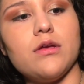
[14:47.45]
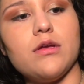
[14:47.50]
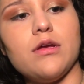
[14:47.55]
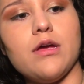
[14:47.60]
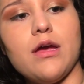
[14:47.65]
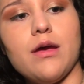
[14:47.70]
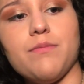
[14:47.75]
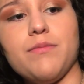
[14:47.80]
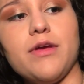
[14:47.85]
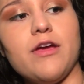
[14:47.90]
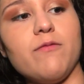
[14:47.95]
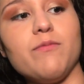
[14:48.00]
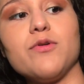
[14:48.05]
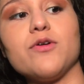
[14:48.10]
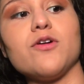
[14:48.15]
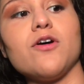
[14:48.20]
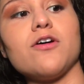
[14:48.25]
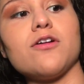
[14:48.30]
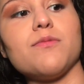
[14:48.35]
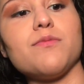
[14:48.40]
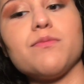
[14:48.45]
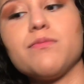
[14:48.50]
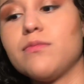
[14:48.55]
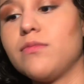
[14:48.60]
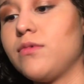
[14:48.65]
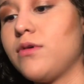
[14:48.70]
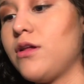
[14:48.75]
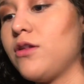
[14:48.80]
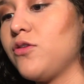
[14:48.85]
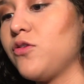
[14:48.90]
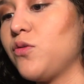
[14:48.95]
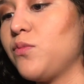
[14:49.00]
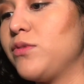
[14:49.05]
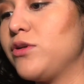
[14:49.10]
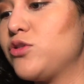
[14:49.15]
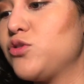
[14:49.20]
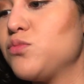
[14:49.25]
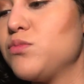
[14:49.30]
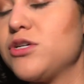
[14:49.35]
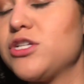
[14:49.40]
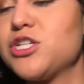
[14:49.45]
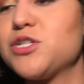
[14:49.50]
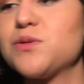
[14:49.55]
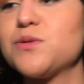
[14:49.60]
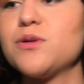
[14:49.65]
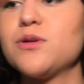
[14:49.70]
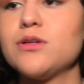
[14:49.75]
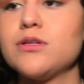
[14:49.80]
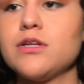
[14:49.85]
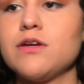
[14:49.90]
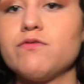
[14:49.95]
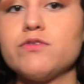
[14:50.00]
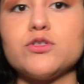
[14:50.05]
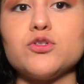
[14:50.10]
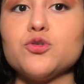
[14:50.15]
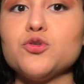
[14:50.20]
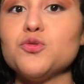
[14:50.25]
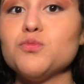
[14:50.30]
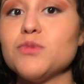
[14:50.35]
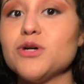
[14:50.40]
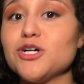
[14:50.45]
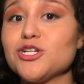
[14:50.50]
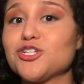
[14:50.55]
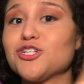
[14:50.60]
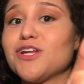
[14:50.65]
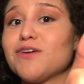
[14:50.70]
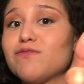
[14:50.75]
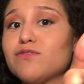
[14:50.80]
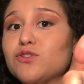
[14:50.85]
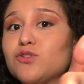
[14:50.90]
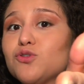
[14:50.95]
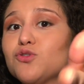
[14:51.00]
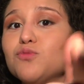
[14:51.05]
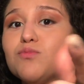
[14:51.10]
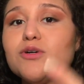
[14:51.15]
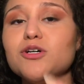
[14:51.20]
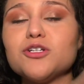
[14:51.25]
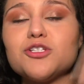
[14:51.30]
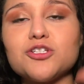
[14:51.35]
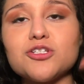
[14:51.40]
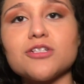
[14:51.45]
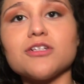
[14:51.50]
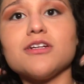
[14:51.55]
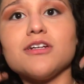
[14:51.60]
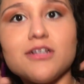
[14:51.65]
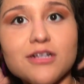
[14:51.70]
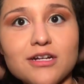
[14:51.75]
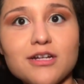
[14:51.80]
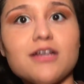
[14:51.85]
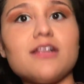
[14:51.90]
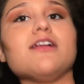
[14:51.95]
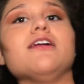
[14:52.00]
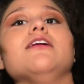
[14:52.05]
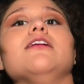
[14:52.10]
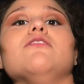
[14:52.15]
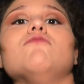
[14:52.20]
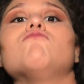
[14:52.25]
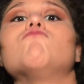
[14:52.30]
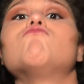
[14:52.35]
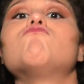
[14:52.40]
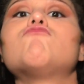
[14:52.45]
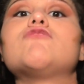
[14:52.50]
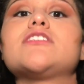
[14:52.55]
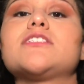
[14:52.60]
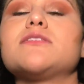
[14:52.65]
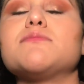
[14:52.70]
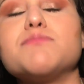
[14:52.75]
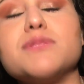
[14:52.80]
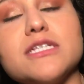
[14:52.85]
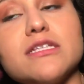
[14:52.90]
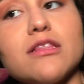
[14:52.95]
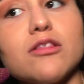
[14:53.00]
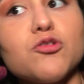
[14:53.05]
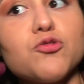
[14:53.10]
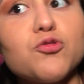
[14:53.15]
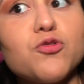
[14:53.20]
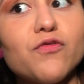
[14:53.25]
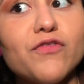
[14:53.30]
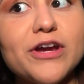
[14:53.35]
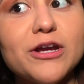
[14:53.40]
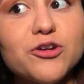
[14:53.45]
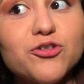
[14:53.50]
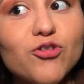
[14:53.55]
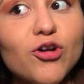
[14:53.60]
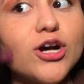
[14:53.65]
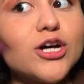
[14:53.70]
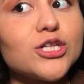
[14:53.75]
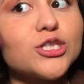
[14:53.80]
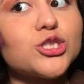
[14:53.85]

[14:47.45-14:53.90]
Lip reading: I may have put on a little bit too much. Never too much, never too much. Rest in peace, Luther Vandross.